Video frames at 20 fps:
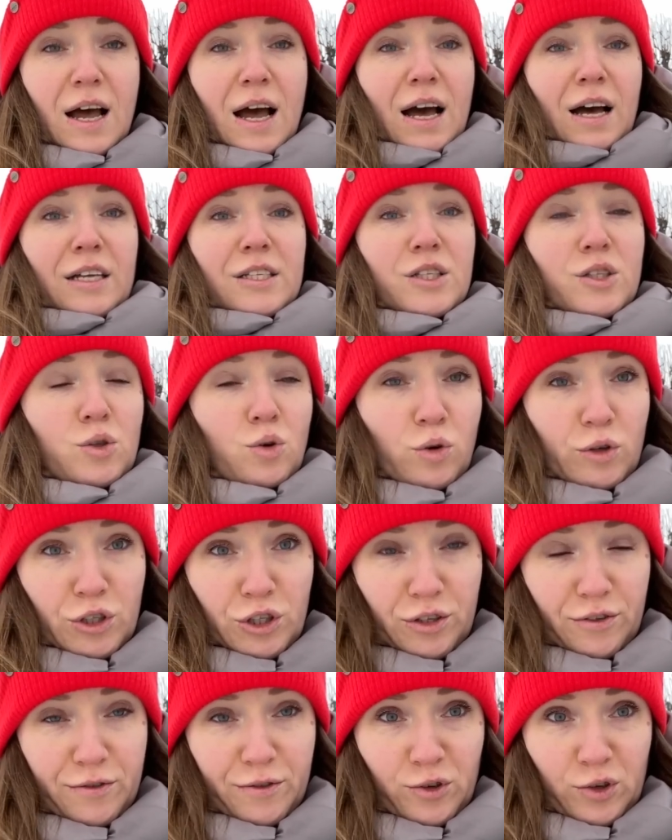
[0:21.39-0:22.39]

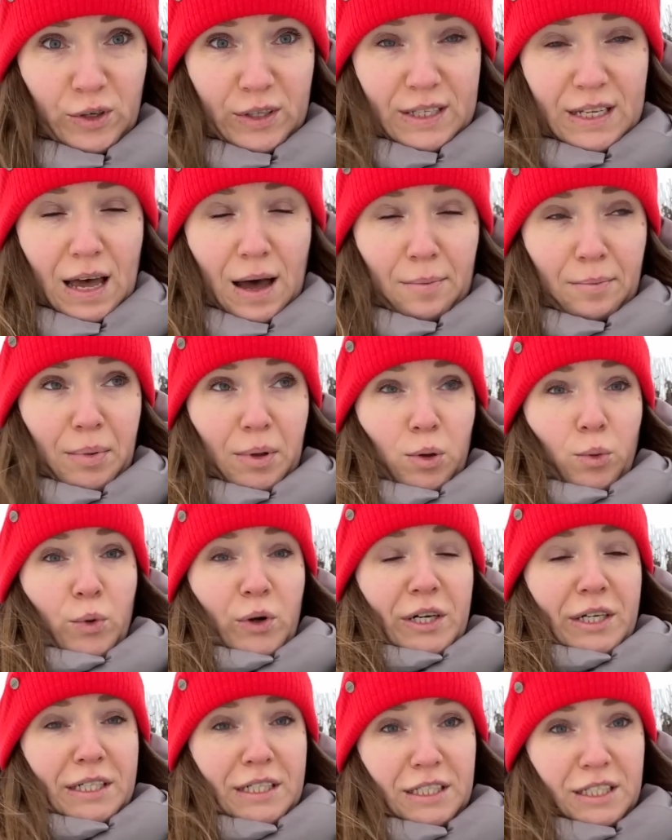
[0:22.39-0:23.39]
Sochi, for example, where
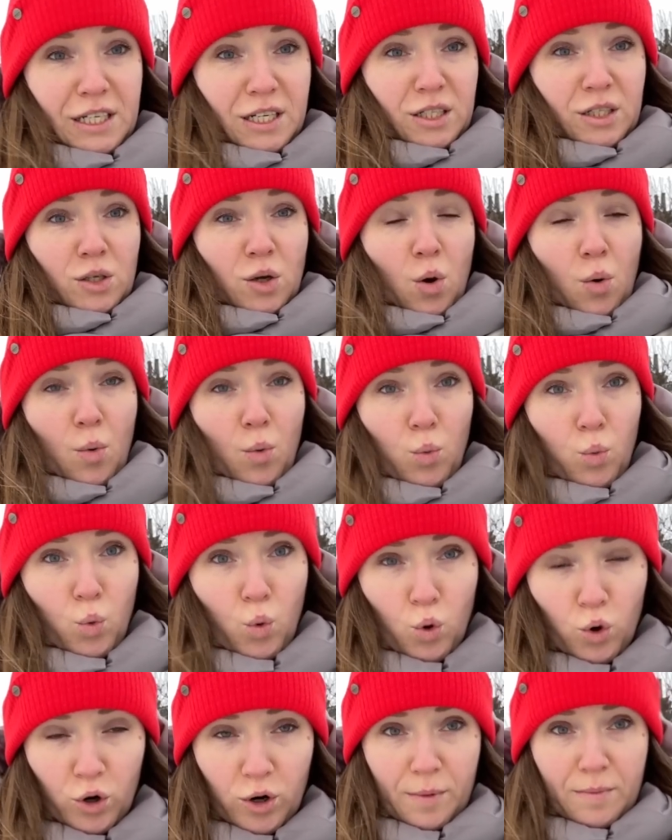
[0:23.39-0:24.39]
it is
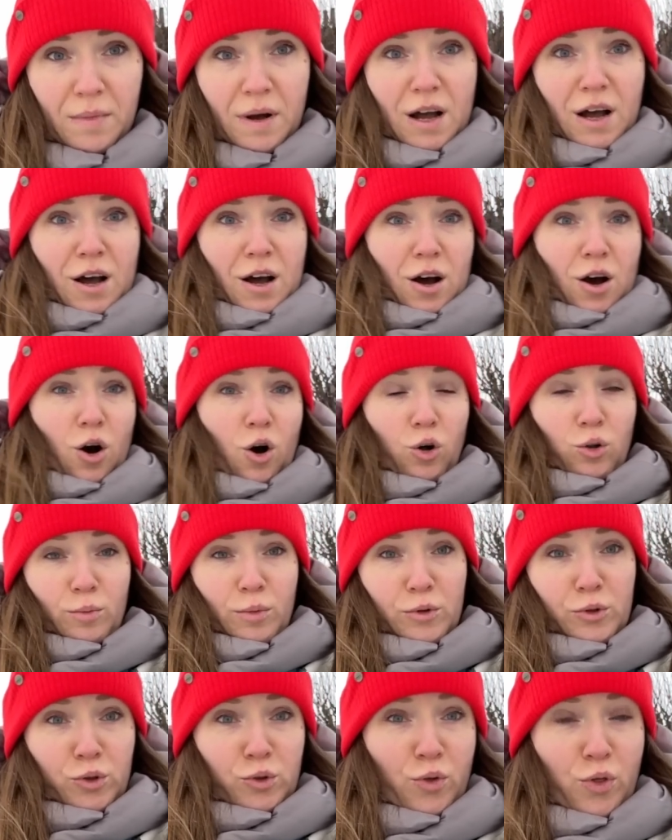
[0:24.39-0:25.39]
warm
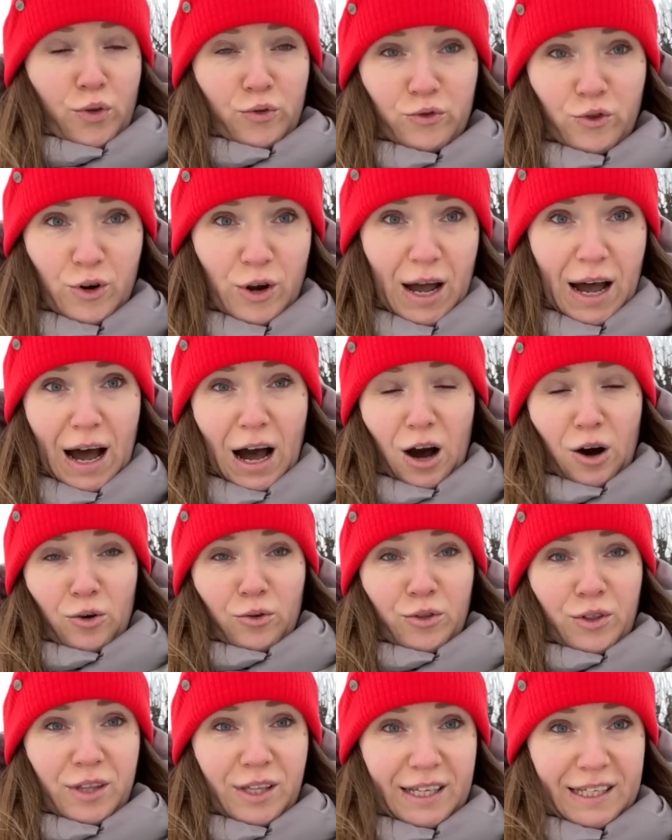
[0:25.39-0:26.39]
almost throughout
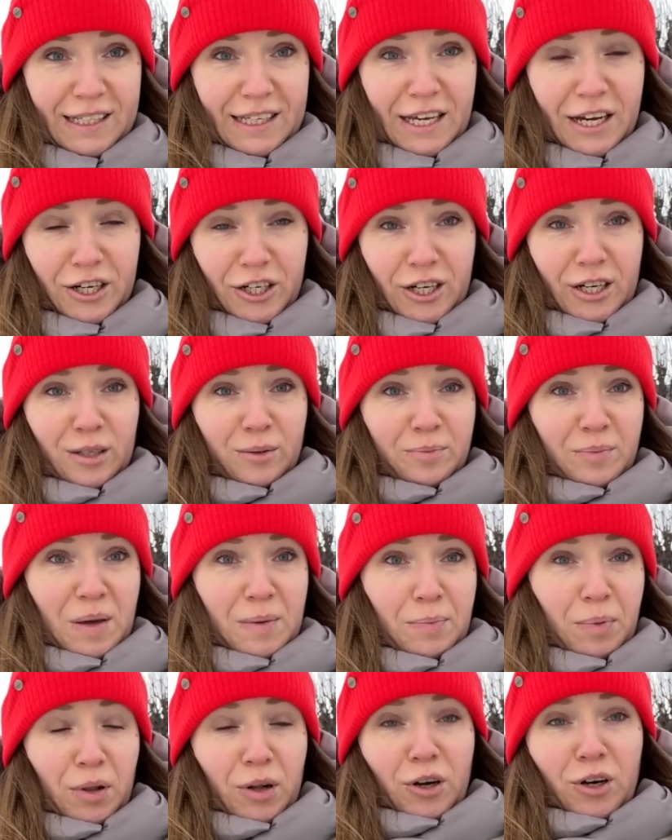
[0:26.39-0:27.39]
the year and
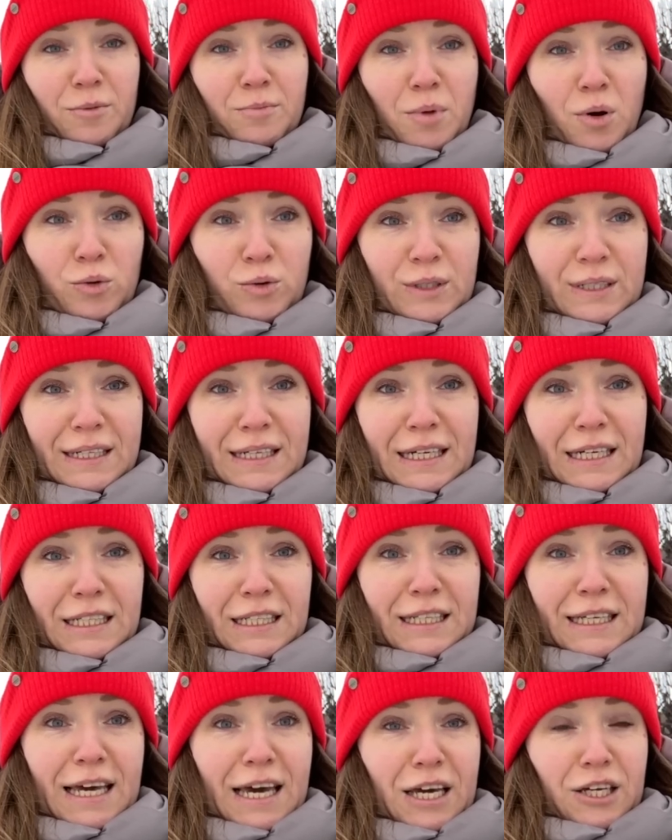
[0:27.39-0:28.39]
people are mostly
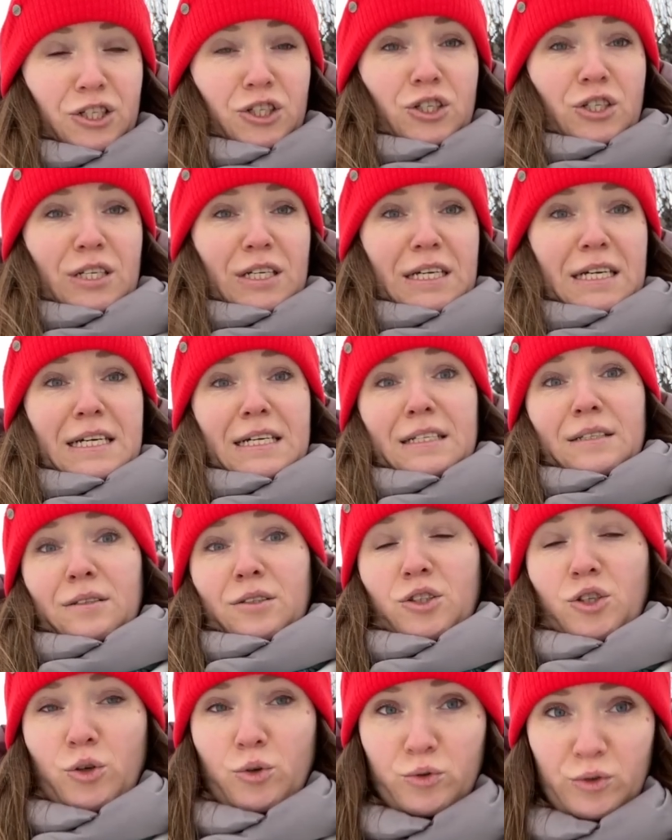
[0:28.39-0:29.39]
engaged in
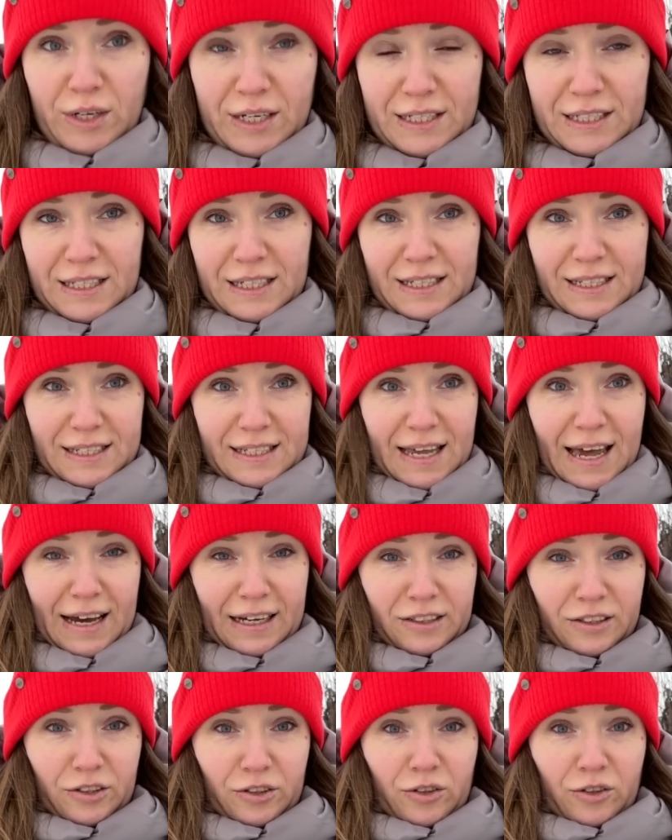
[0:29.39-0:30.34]
touristic sector.